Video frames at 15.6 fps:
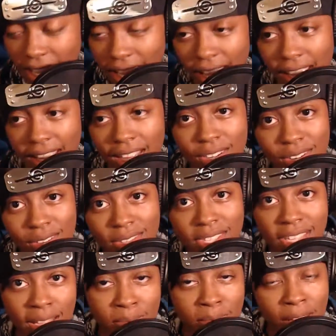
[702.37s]
like a new
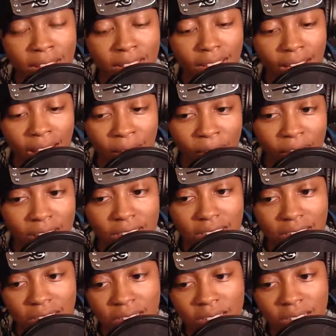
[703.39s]
segment that I want to do